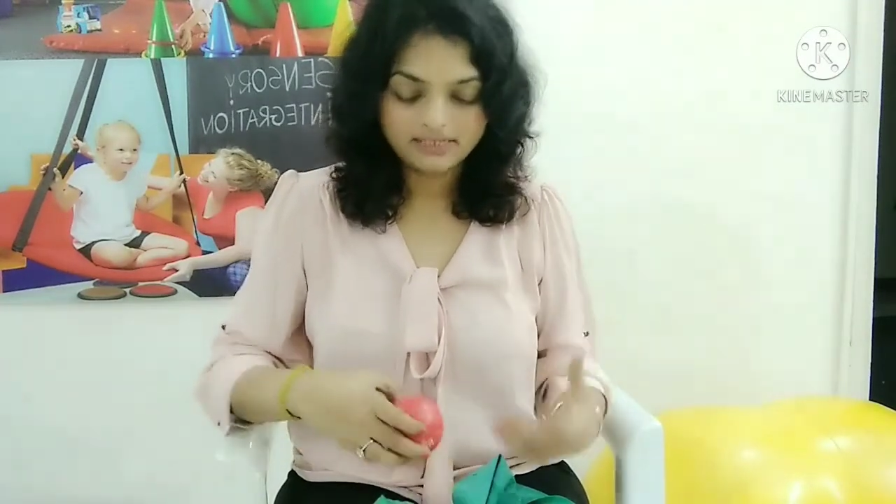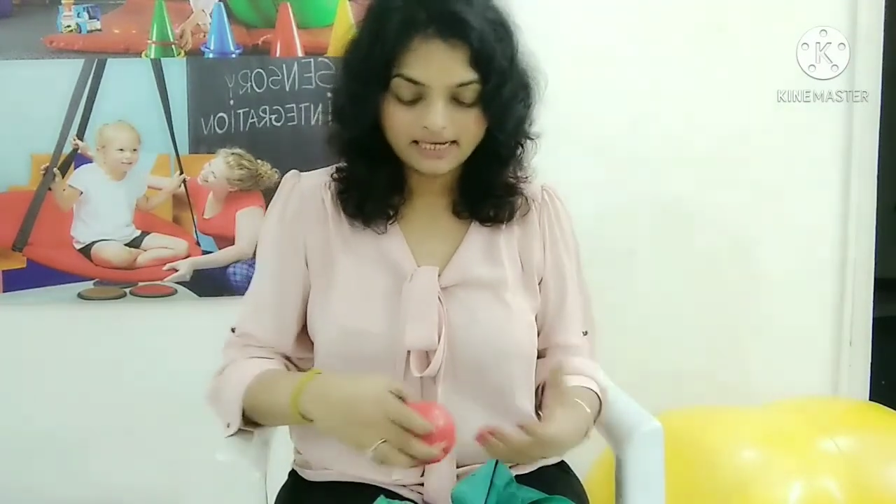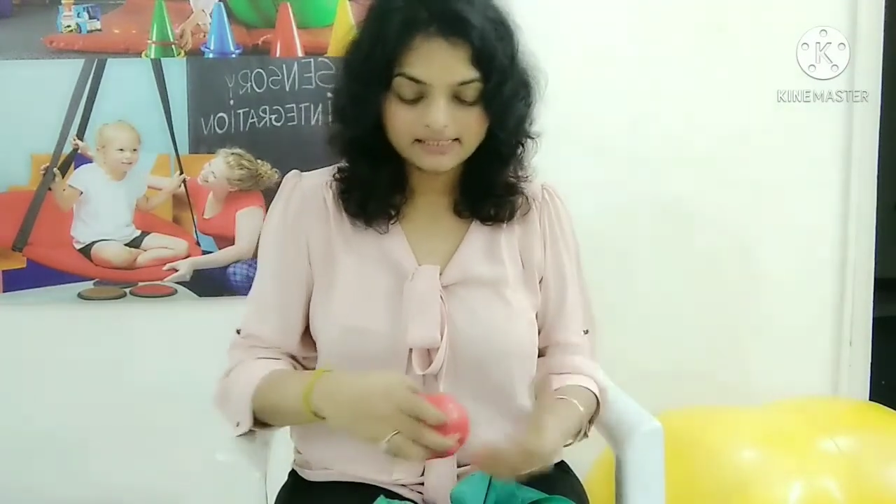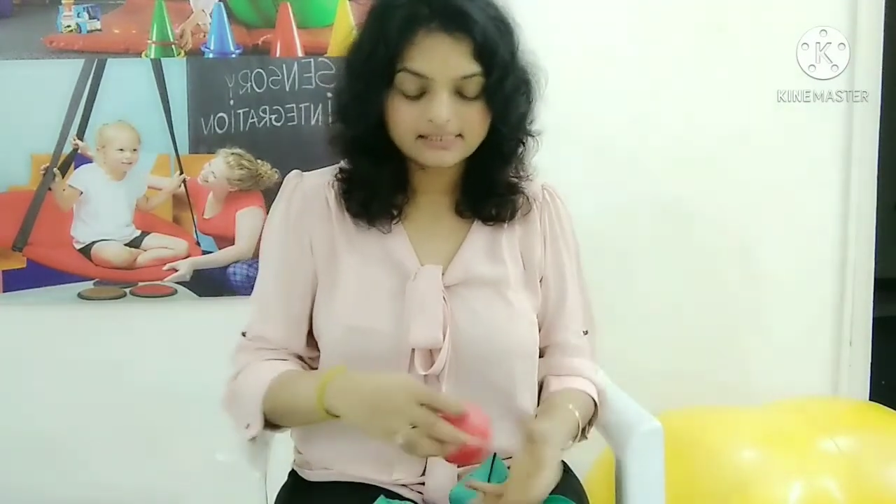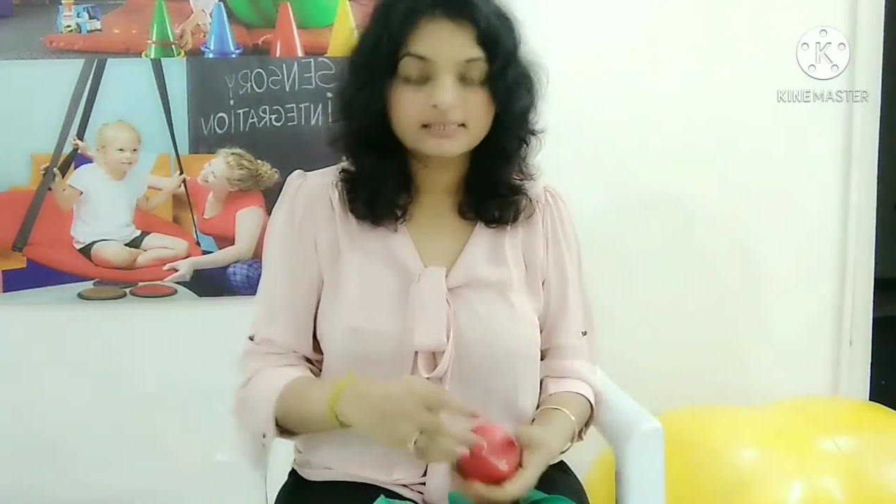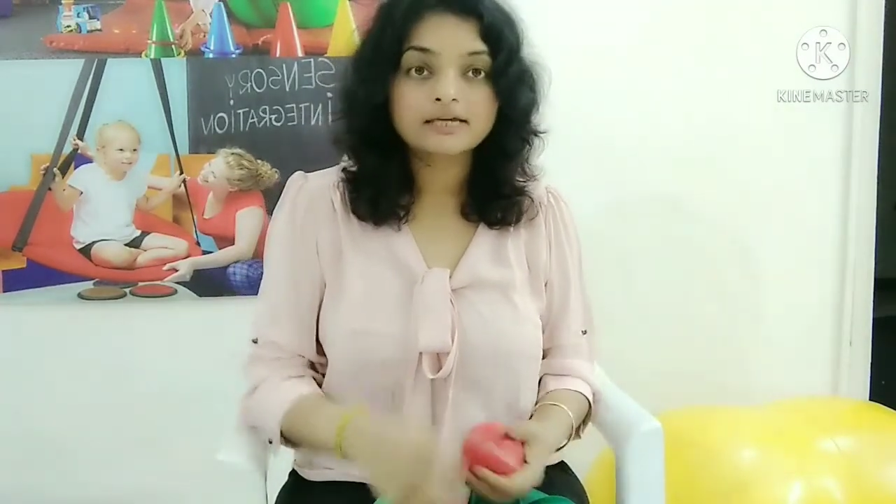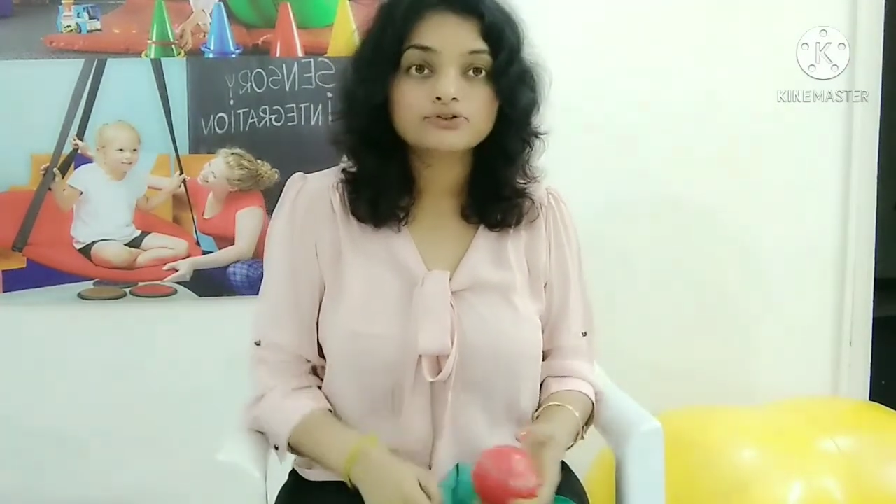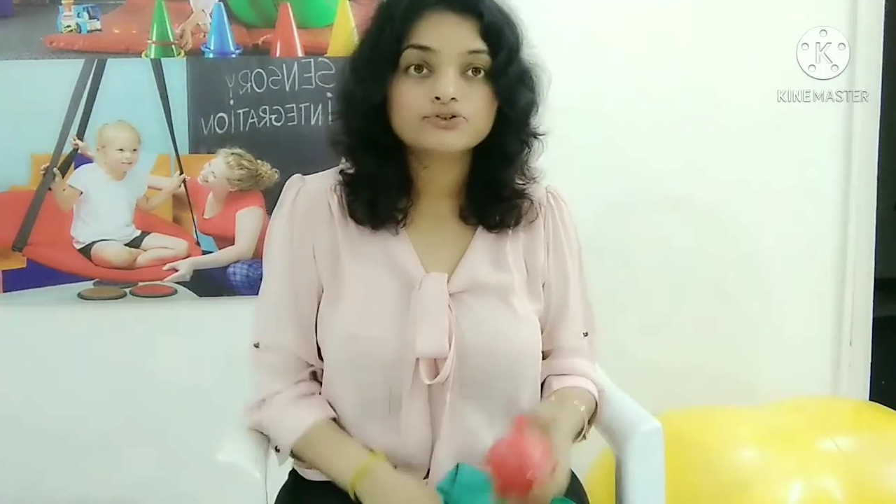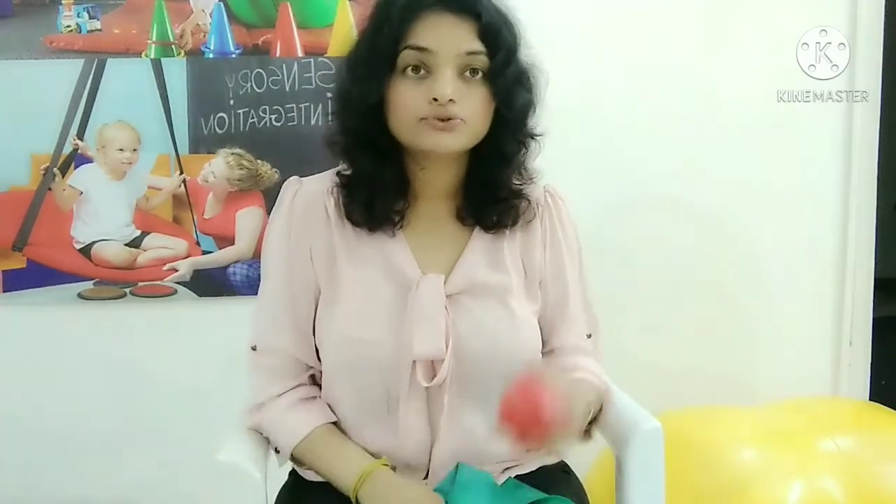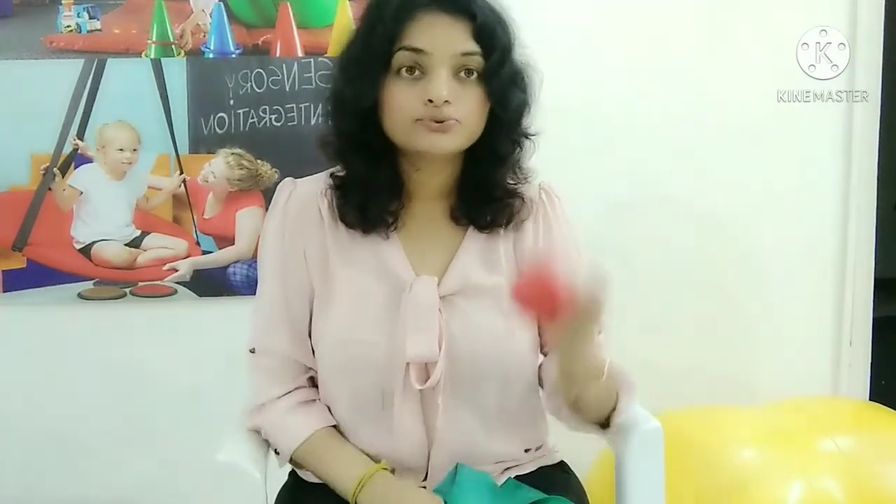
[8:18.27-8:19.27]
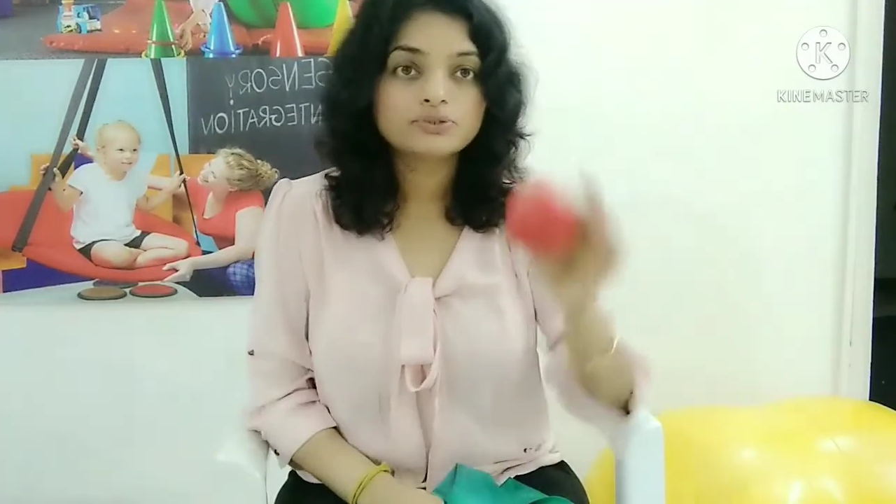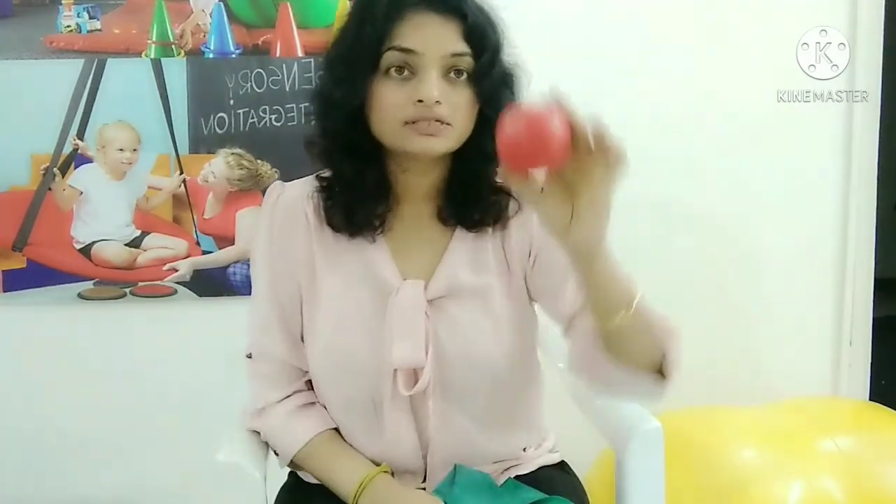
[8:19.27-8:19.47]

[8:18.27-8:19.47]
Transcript: The next thing they could do